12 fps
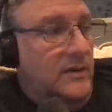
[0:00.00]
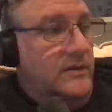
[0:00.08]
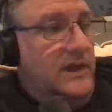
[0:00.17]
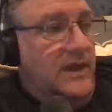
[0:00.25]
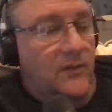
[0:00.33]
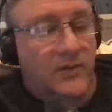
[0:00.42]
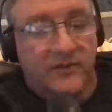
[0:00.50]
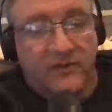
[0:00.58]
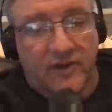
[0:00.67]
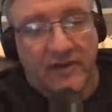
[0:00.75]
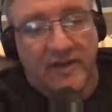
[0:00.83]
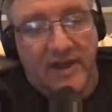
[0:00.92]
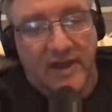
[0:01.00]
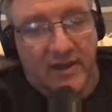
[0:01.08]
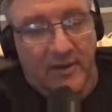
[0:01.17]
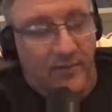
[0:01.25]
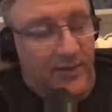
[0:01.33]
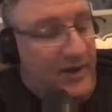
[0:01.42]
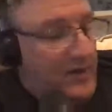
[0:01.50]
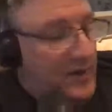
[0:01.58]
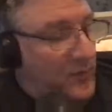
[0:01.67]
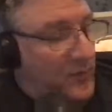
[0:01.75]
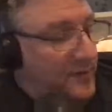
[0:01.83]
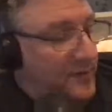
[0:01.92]
Yeah, I want to try that out, but I
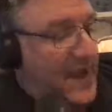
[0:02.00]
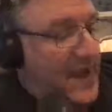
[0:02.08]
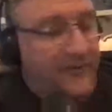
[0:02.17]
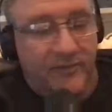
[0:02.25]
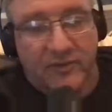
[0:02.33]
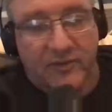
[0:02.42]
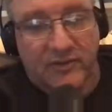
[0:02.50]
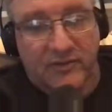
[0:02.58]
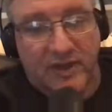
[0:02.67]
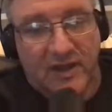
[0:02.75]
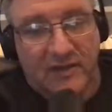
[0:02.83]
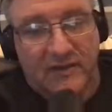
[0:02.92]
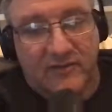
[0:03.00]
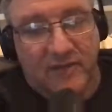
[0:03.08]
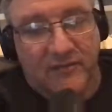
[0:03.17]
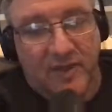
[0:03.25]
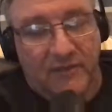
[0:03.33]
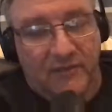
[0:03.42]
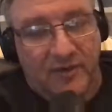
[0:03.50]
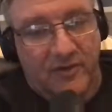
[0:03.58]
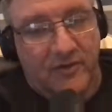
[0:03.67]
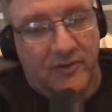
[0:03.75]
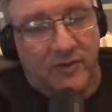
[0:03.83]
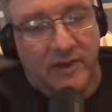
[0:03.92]
want it back for you when you're done because I'm starting
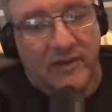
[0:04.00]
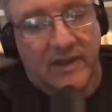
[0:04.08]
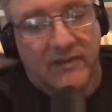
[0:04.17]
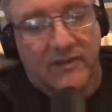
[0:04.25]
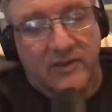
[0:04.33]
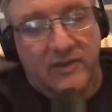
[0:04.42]
to really like